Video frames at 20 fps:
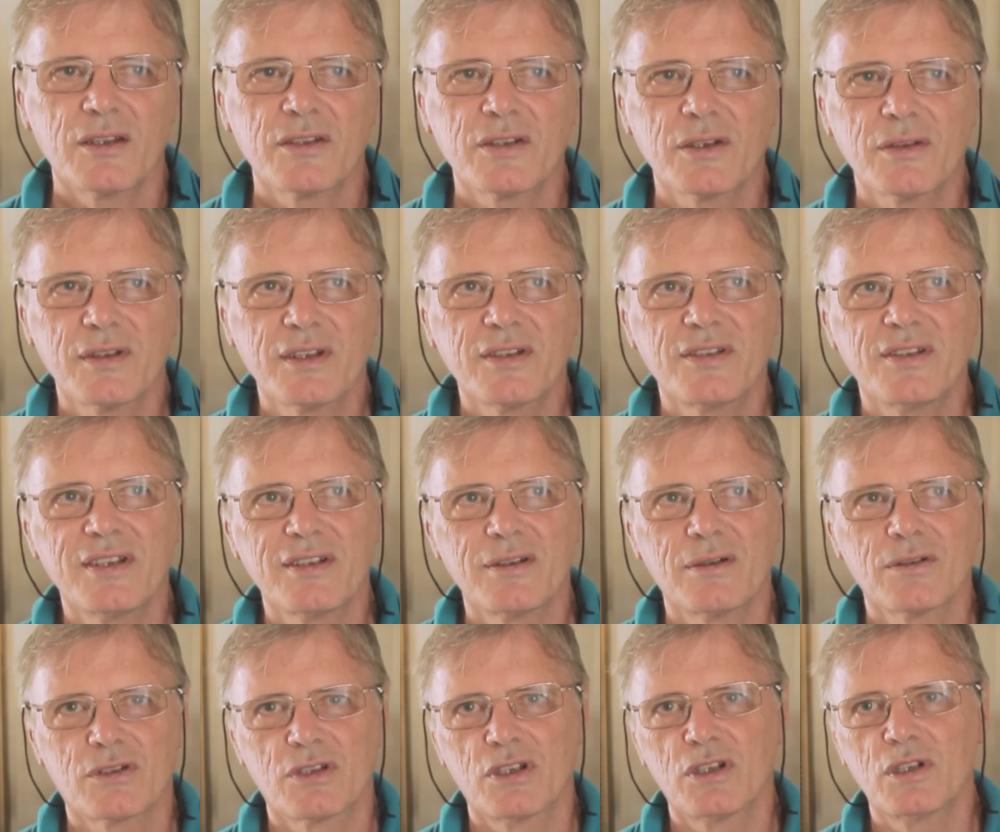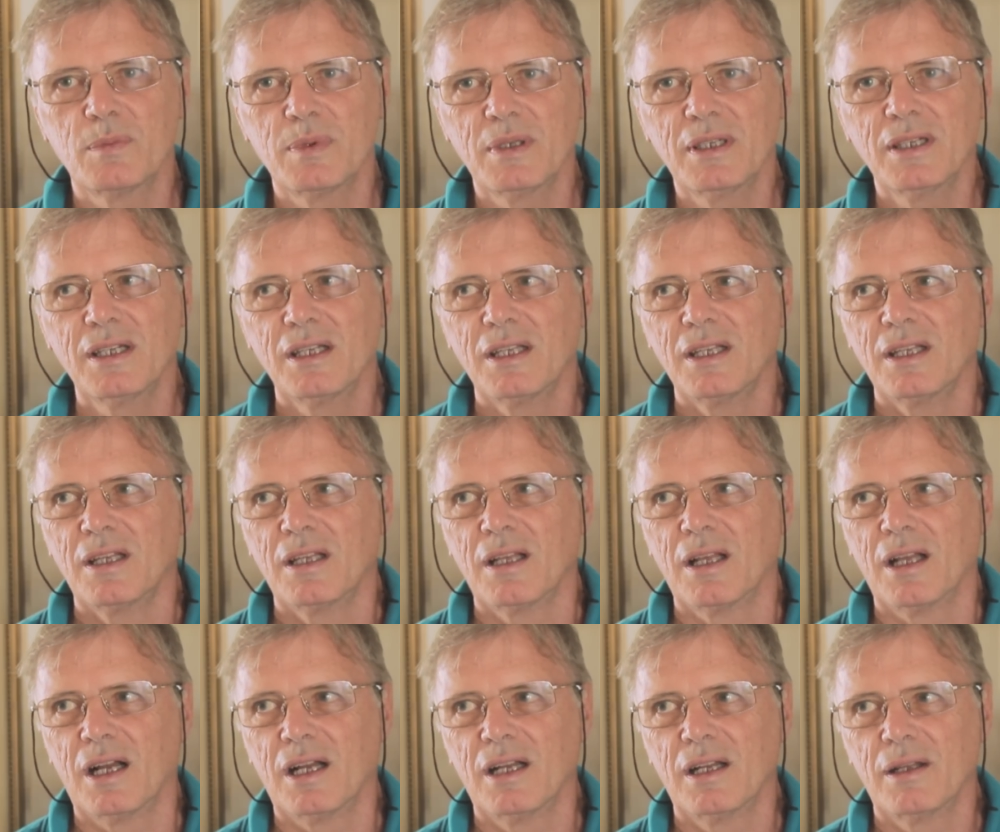So this is October.
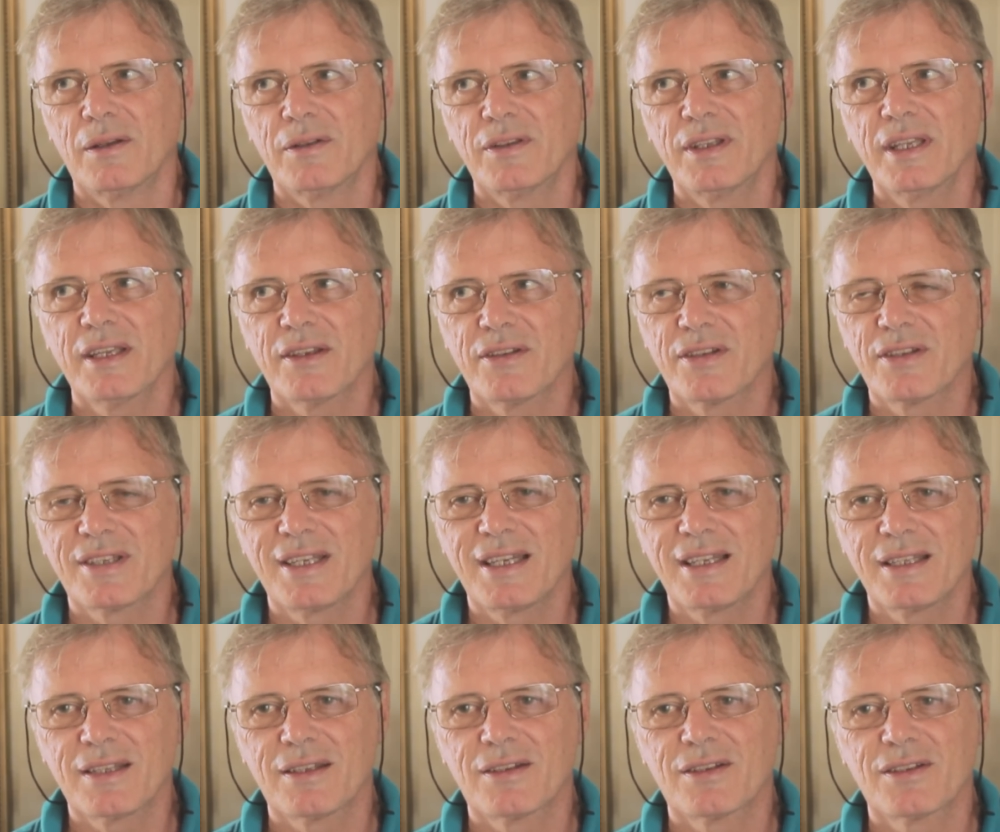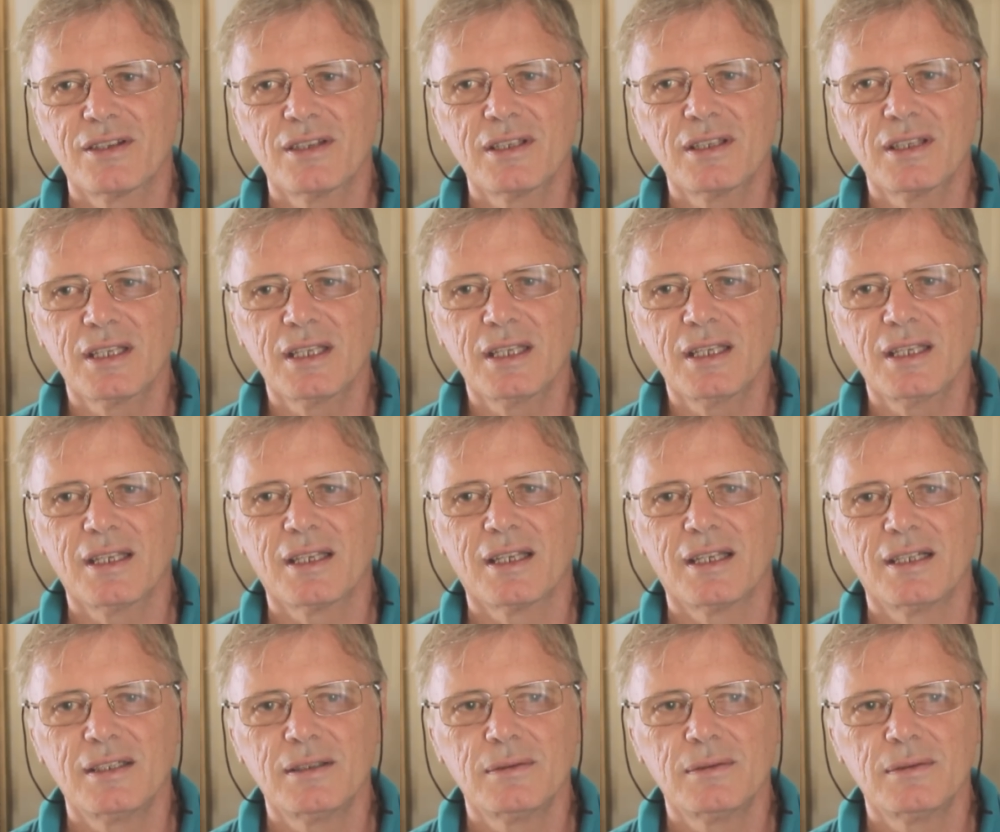Next Sunday